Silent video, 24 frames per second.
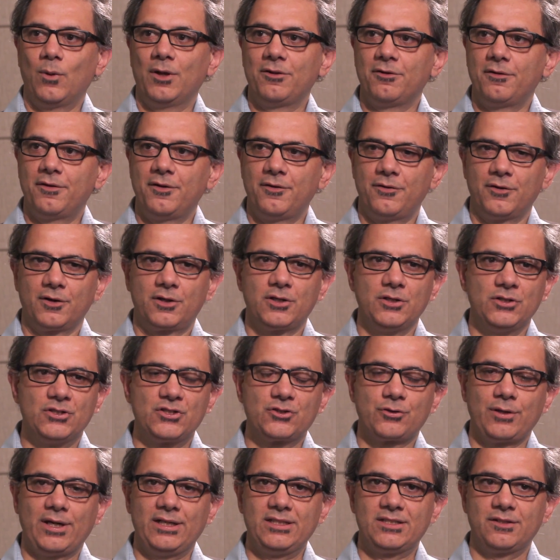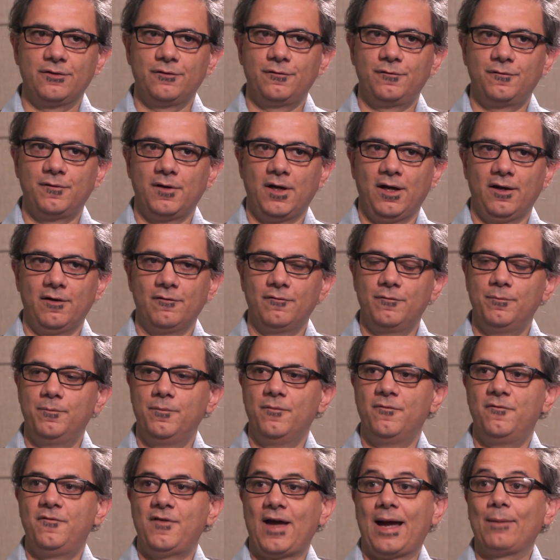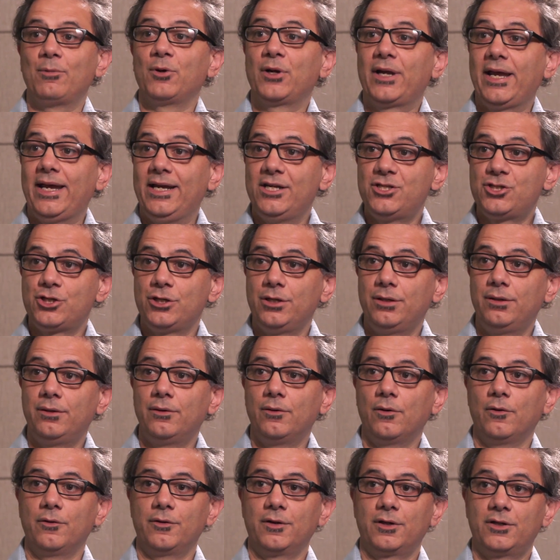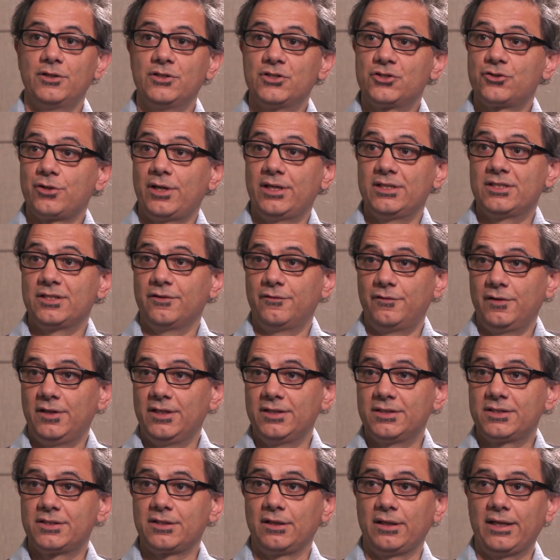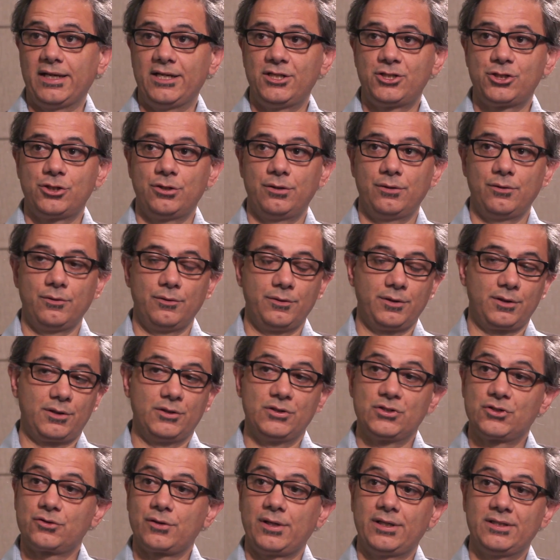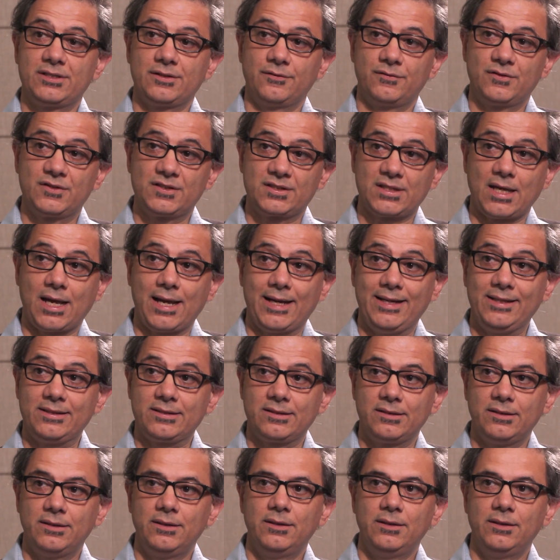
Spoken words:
Whether they're the constraints of fabrication or the constraints of installation or the constraints of site.